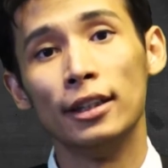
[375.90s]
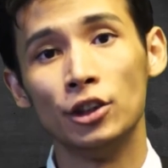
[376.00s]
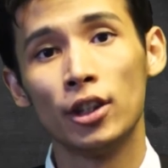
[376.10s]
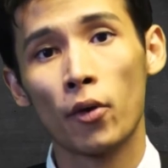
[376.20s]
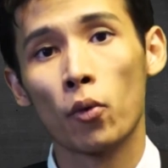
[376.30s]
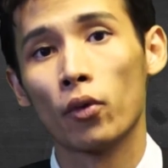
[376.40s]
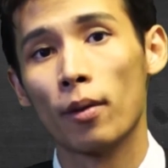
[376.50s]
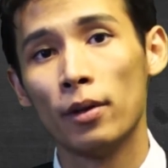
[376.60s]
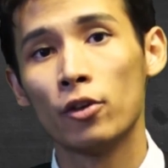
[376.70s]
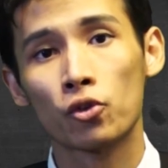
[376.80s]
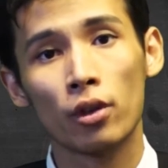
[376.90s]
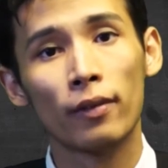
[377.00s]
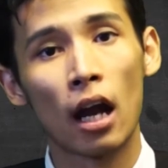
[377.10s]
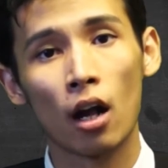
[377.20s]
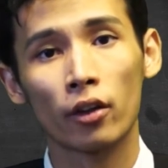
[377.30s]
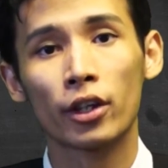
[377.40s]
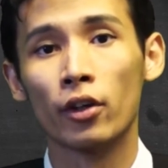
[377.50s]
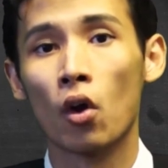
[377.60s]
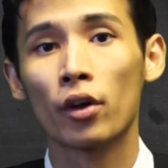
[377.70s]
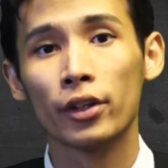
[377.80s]
in general, the Ministry of Health
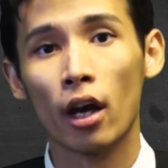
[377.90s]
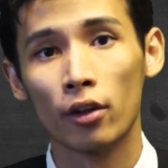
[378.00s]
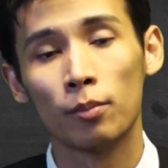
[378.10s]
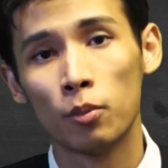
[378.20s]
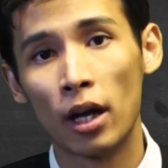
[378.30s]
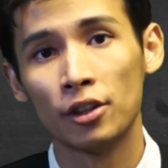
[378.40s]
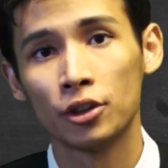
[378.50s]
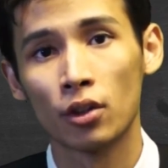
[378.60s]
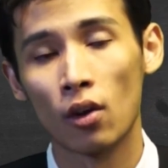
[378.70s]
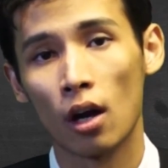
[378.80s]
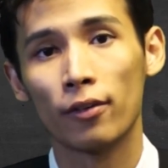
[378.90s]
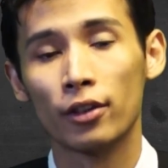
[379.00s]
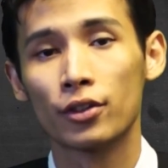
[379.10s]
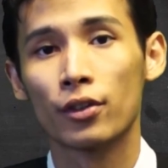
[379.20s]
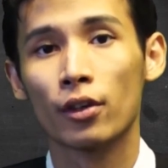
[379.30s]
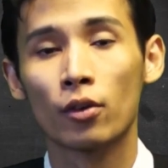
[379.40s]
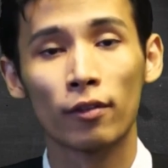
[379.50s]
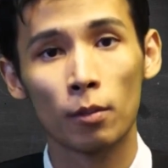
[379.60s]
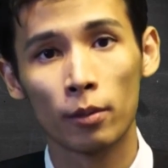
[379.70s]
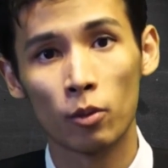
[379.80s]
and all the other branches of office, the
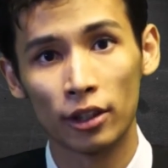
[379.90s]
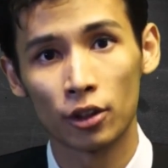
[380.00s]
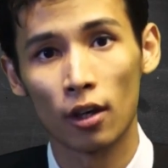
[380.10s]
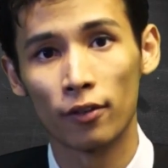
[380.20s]
government branch